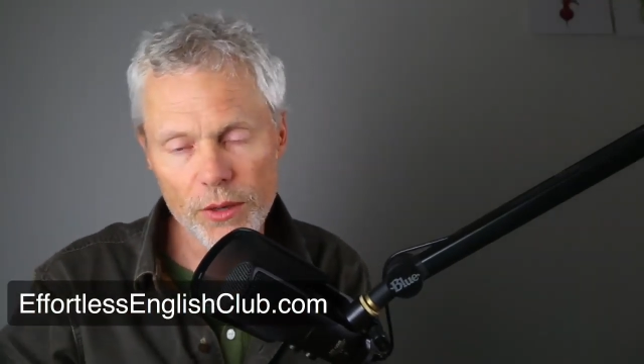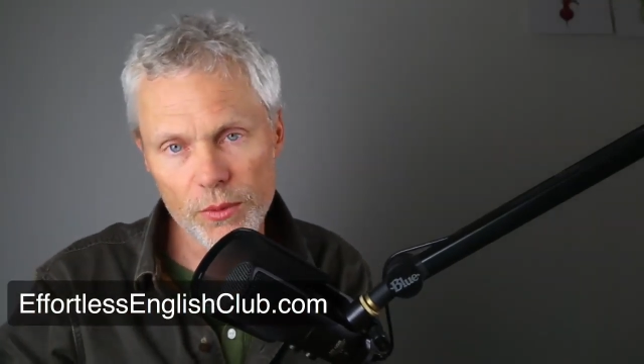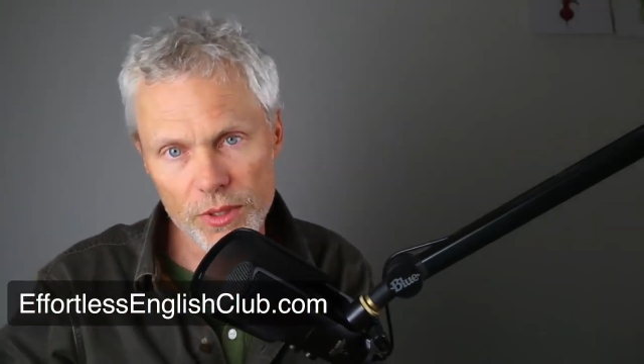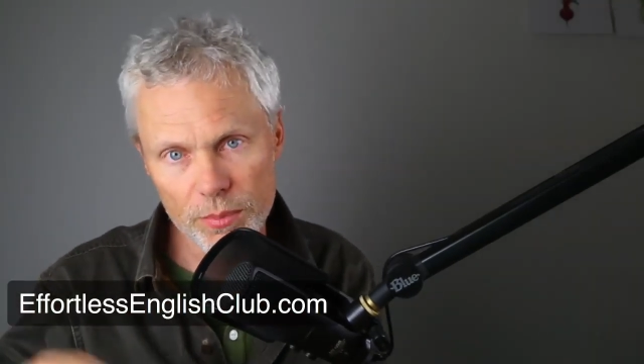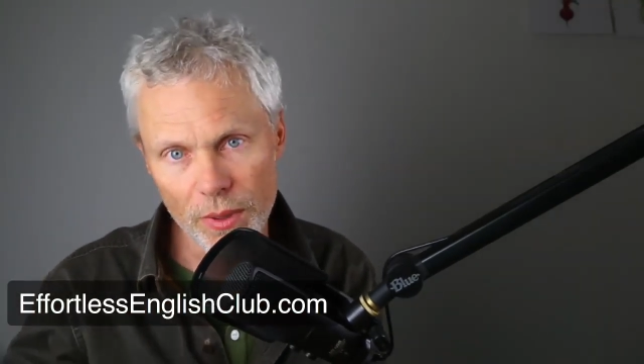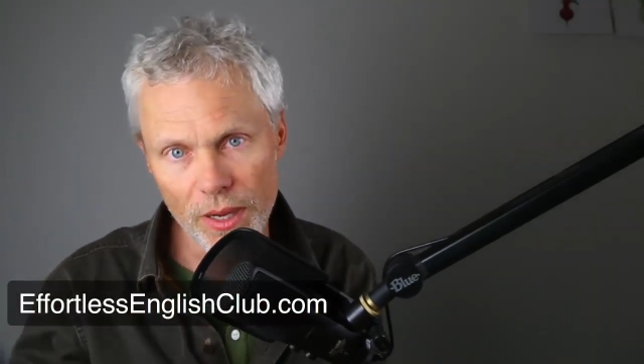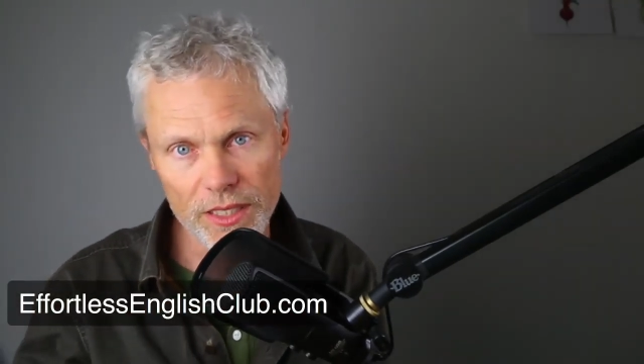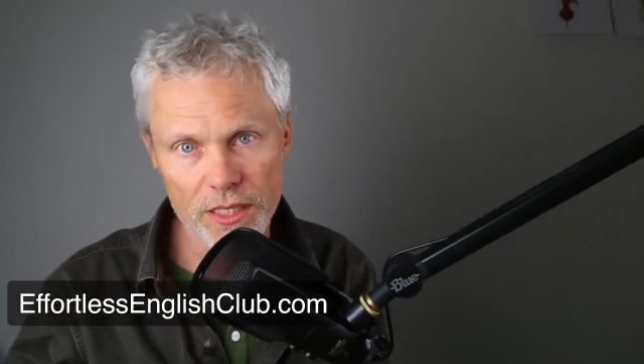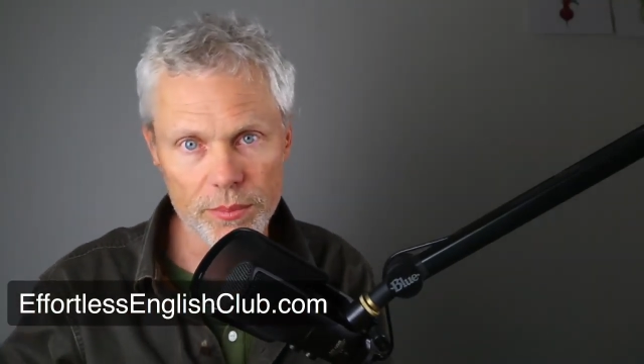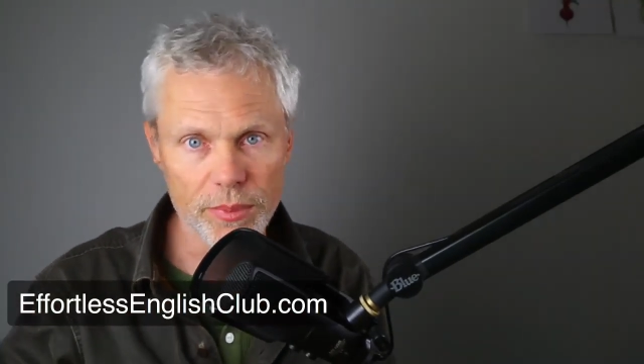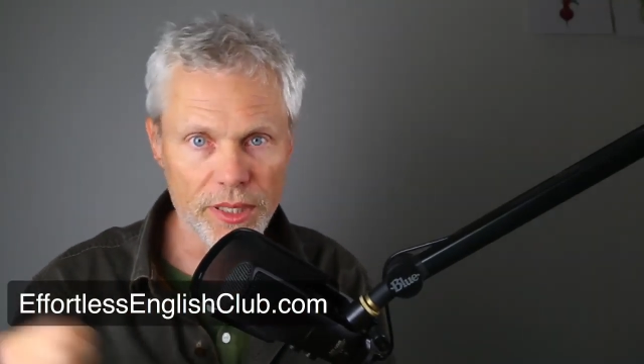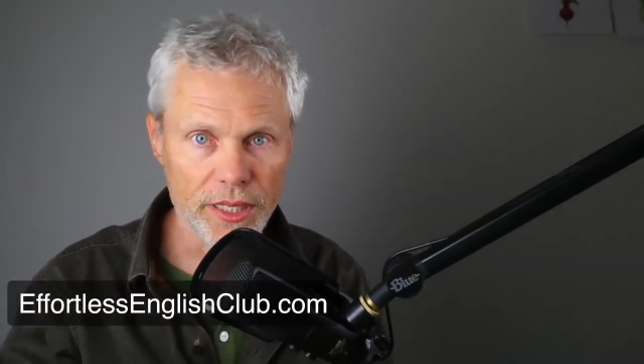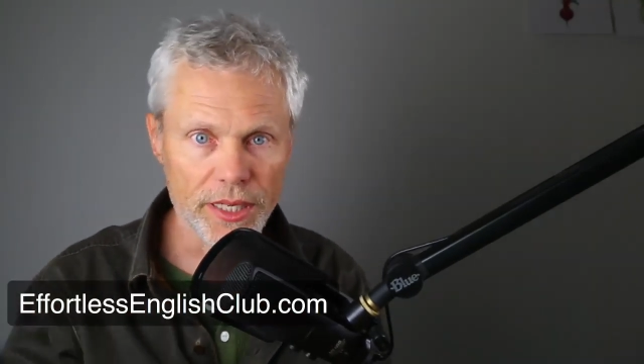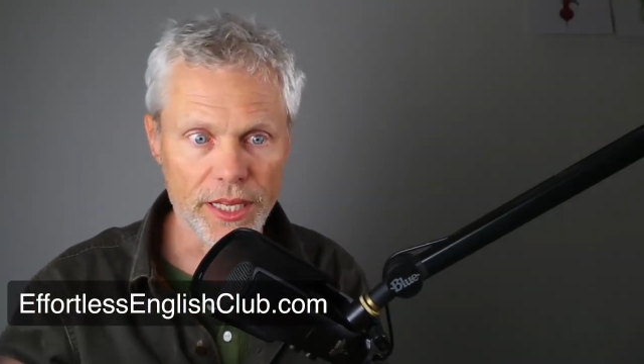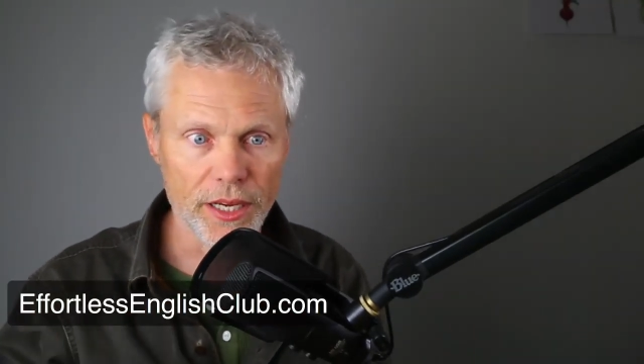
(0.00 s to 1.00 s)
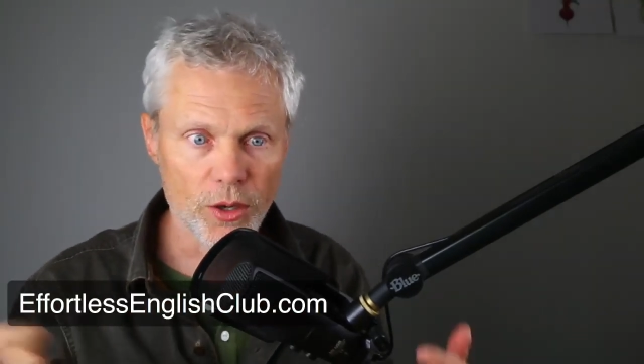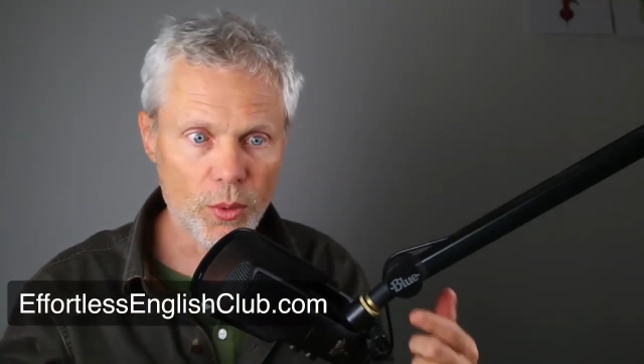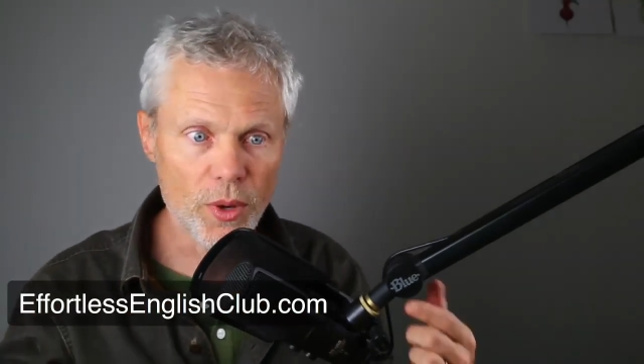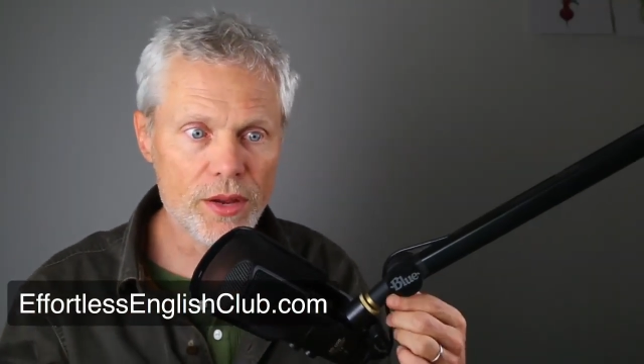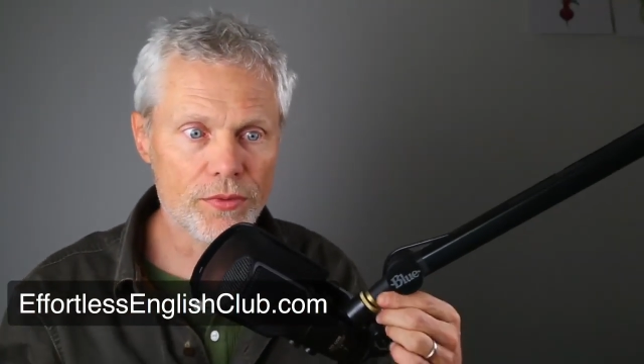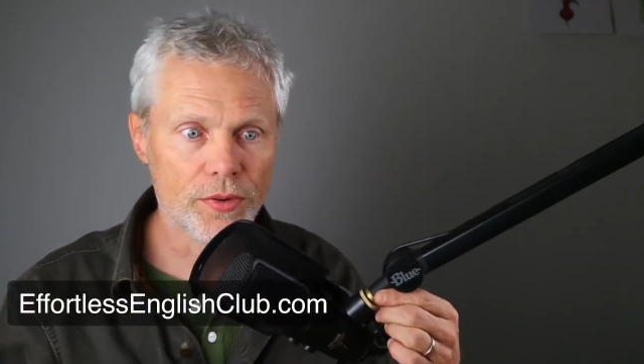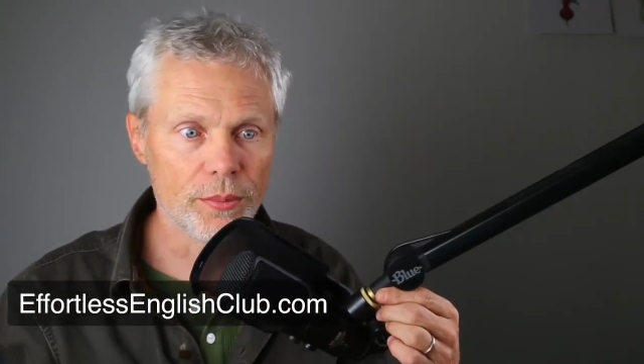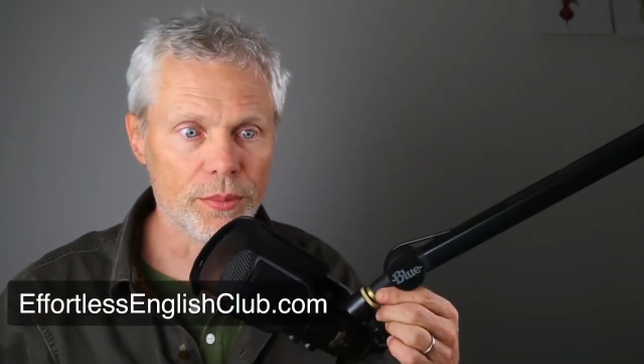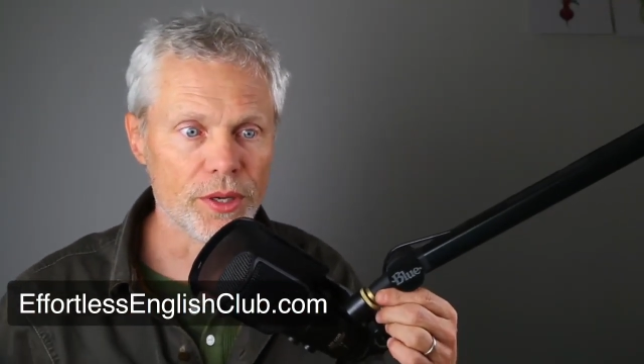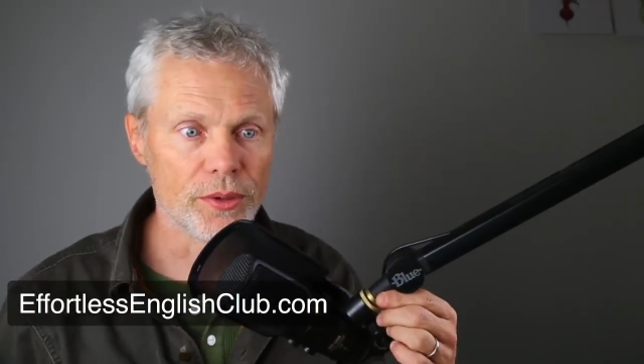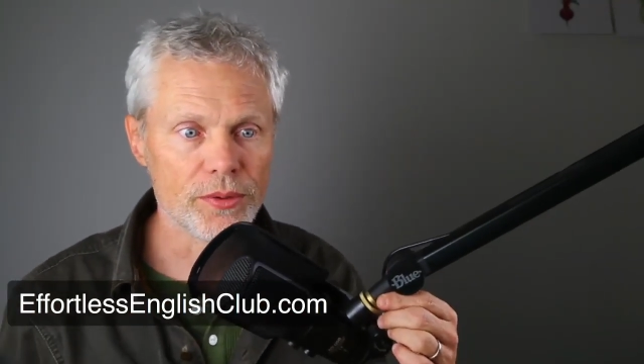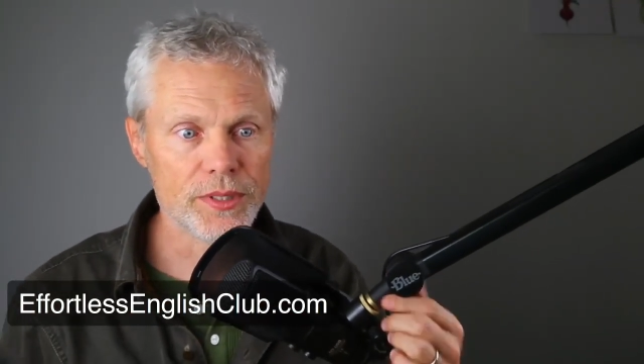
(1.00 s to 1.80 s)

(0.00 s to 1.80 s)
responsibility away from you.